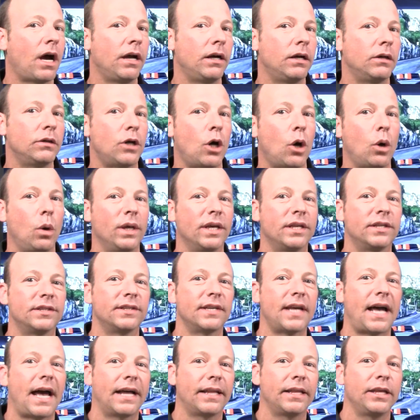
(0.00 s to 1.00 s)
I don't know
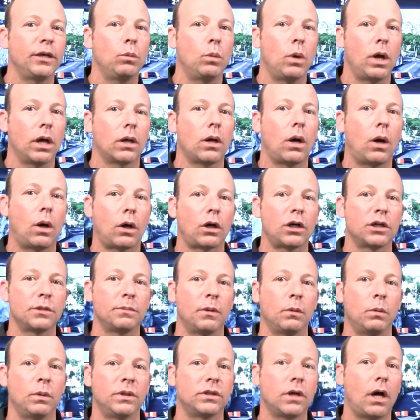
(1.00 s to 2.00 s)
exactly what cars,
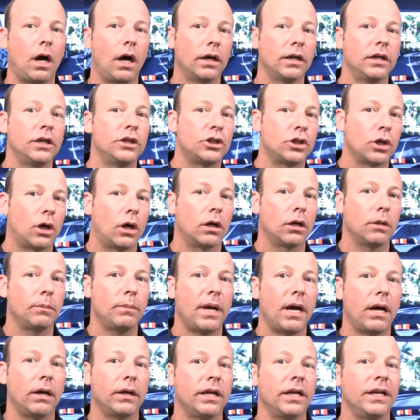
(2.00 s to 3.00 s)
but when talking to John
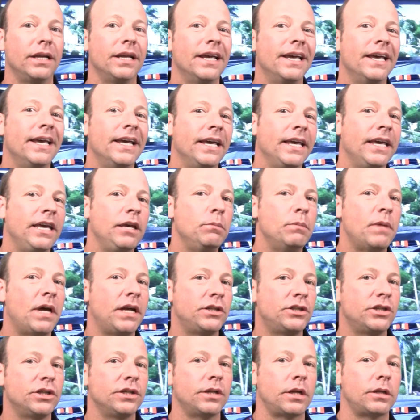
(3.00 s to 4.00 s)
about it, he
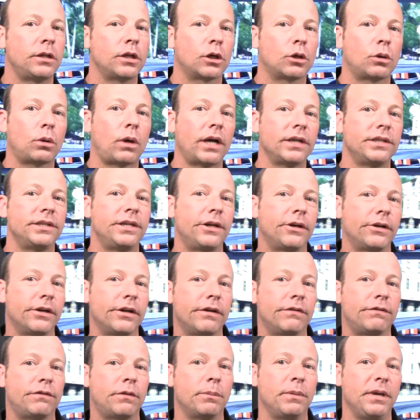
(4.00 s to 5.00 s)
mentioned that the
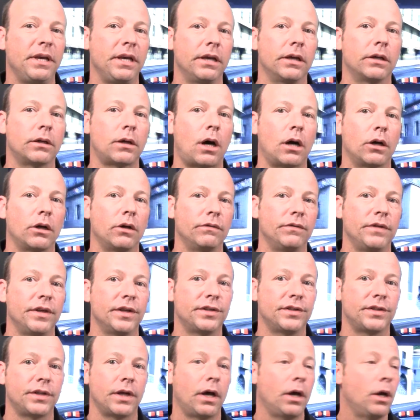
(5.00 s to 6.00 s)
criteria for being an Auto
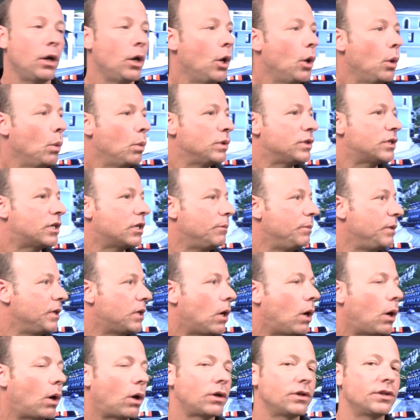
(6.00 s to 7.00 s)
Vista was going to be
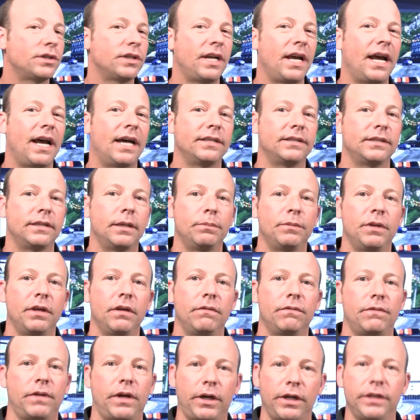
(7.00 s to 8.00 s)
cars that had
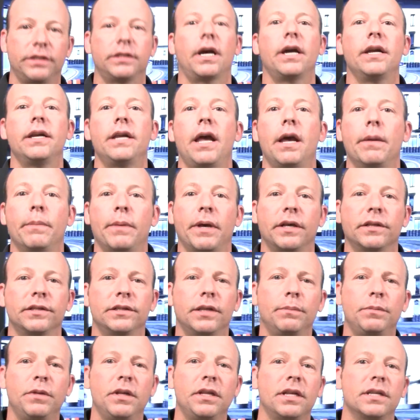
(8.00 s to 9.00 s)
something very dynamic,
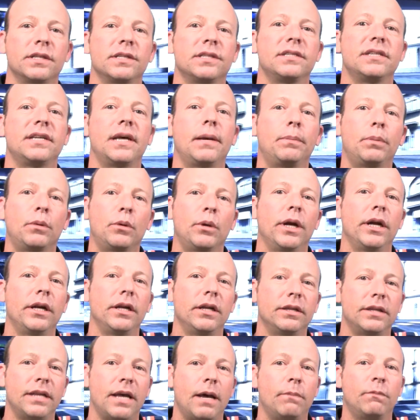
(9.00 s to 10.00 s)
something that
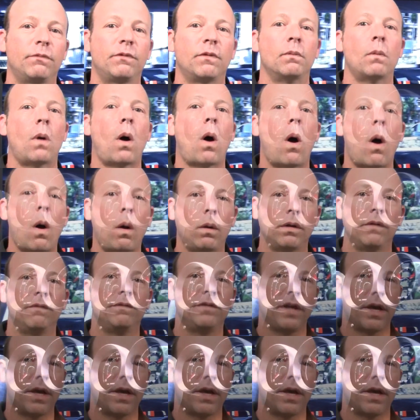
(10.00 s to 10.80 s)
separated them from all of